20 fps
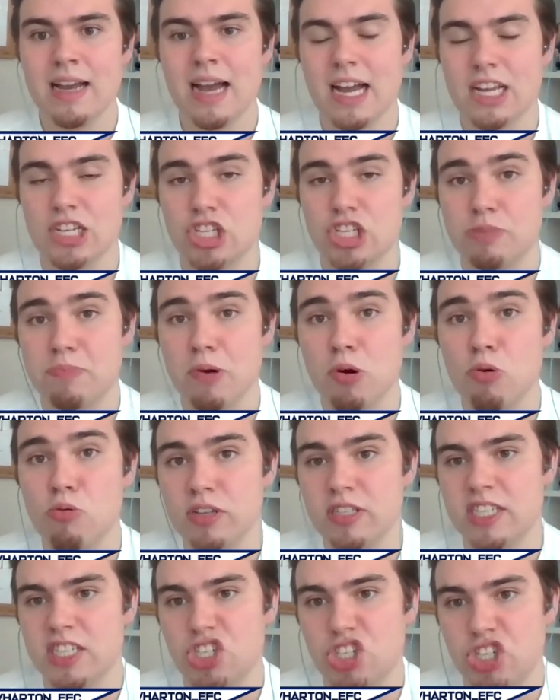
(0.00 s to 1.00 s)
has
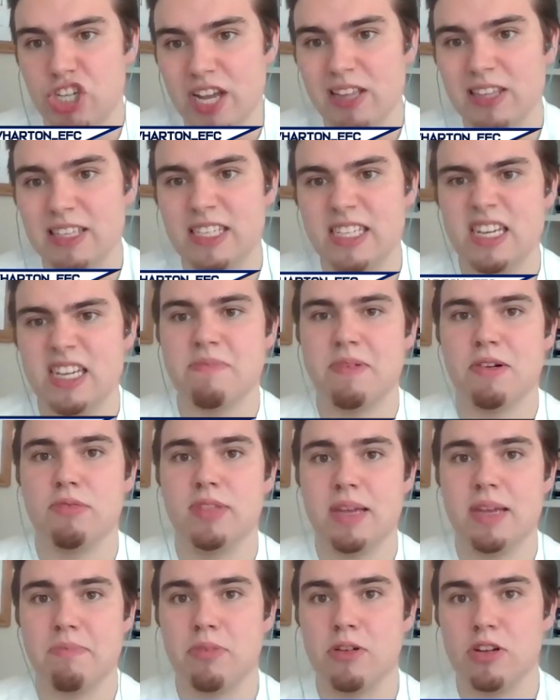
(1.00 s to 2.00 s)
spoken to Chelsea
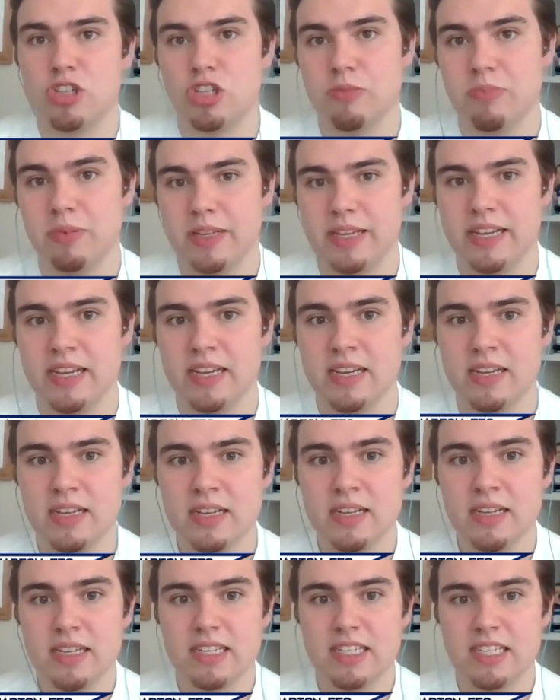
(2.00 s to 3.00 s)
about them possibly
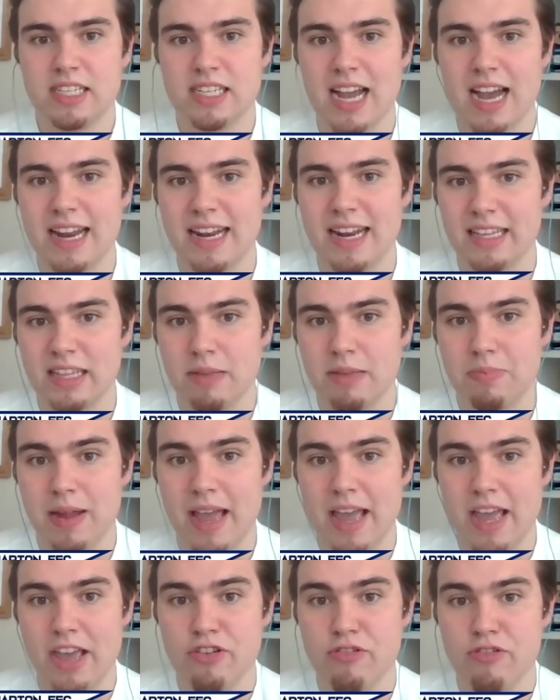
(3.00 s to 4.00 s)
signing the
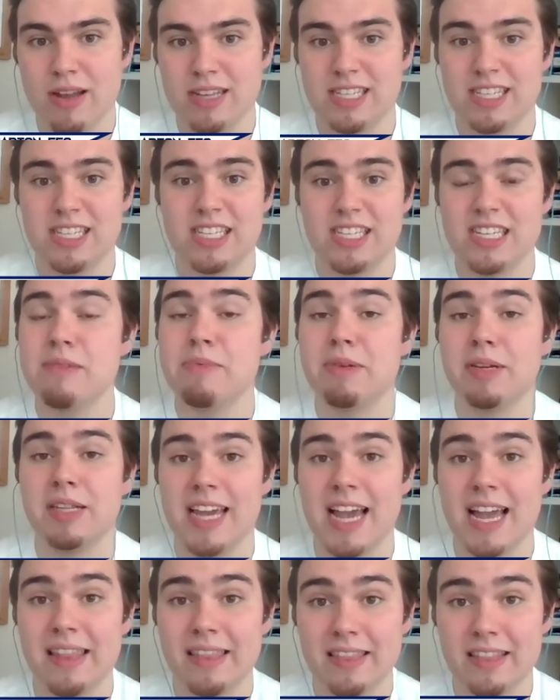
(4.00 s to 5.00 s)
player, who has a
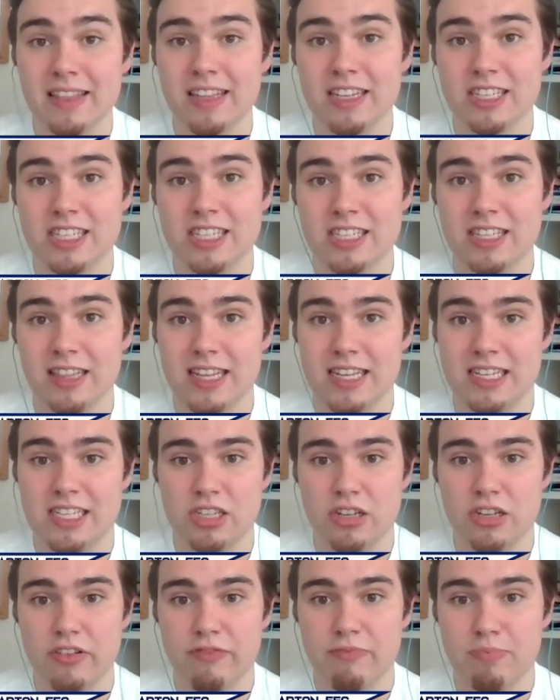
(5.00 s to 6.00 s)
seemingly endless list
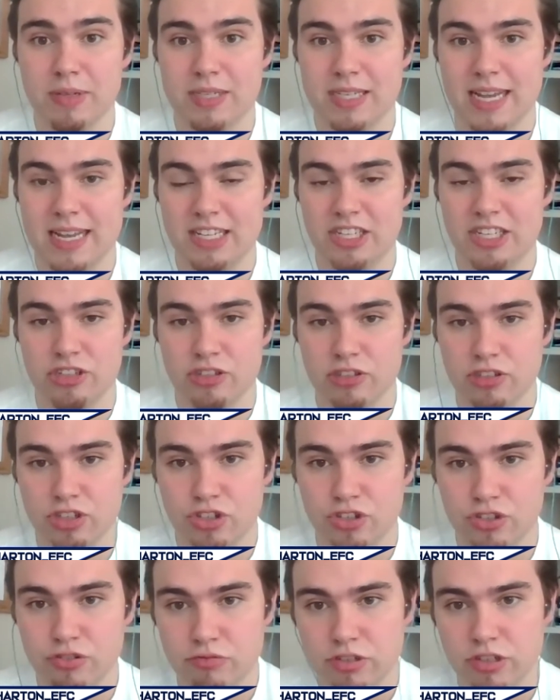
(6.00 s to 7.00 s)
of potential
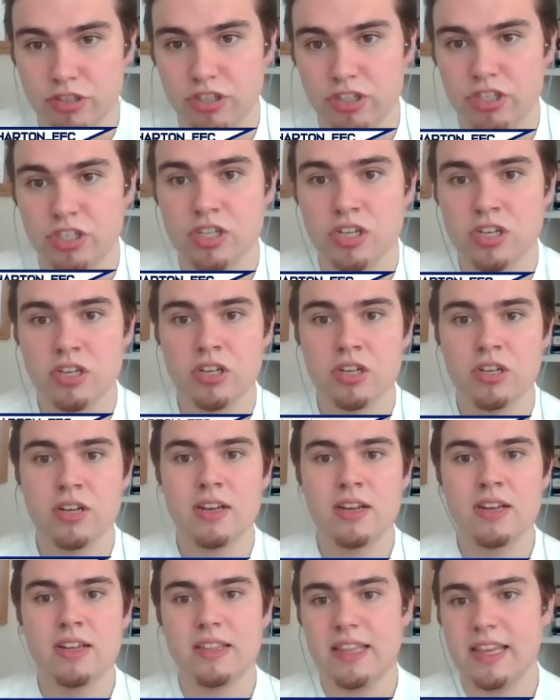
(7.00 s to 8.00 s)
suitors.
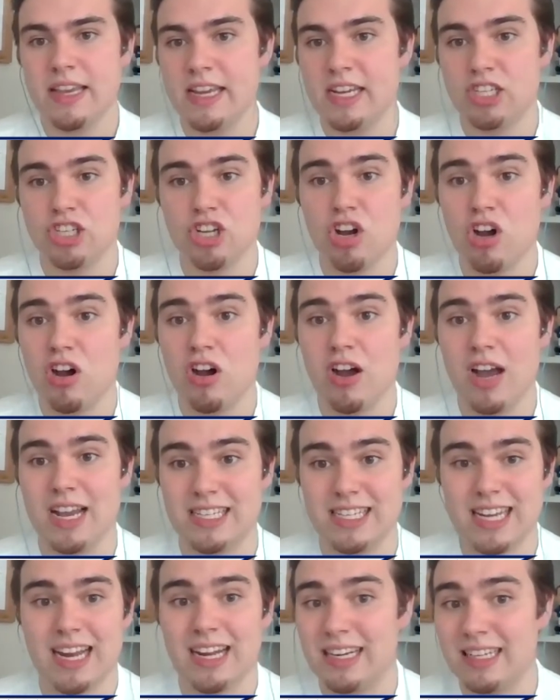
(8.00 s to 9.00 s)
These are
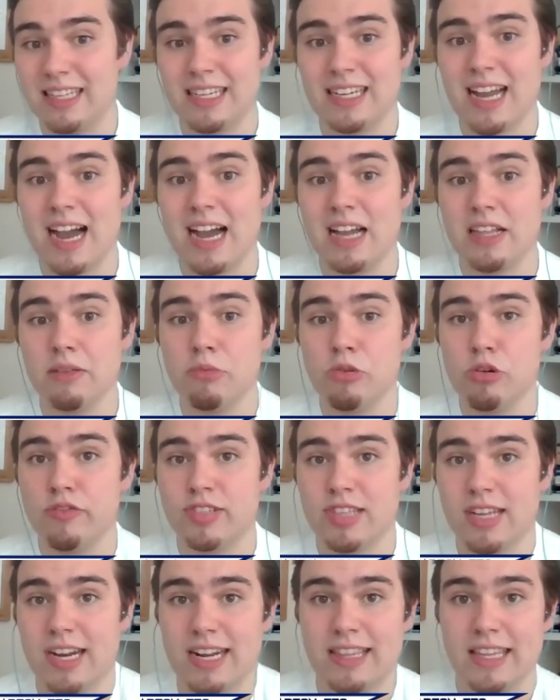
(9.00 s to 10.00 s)
exactly the kind of
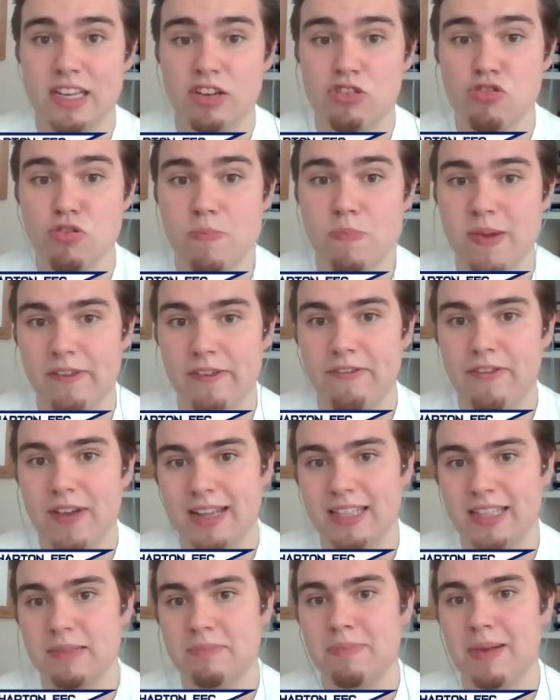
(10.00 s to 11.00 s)
moves that I think could be
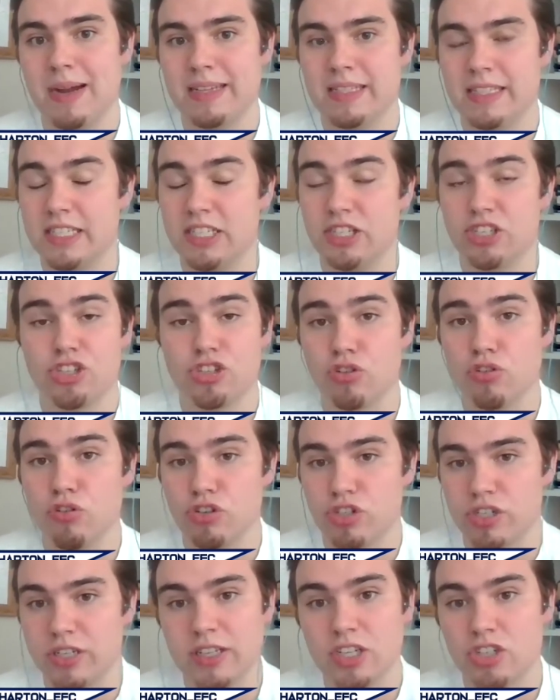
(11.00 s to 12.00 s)
affected by the
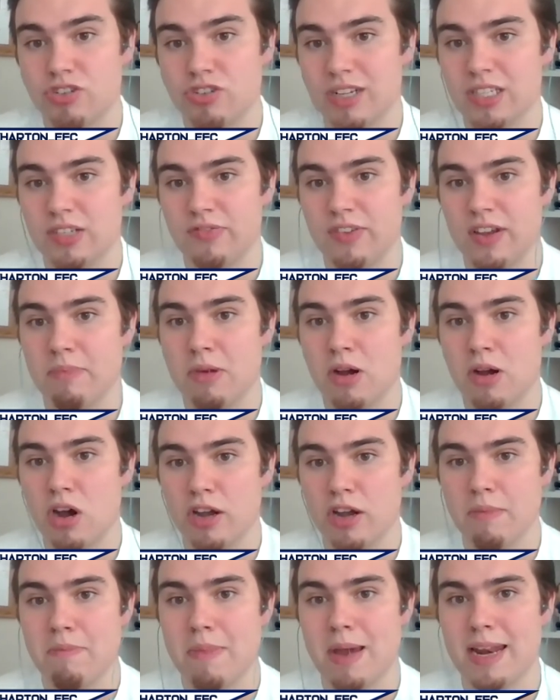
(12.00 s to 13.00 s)
distortion in the transfer
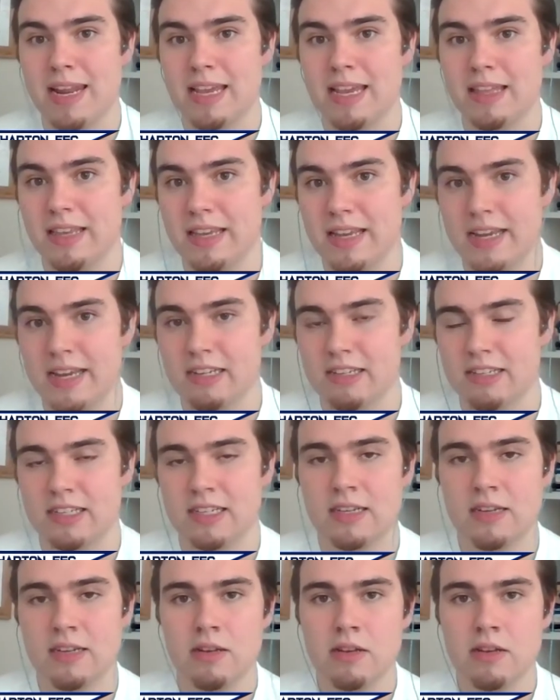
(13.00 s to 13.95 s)
market. Many of these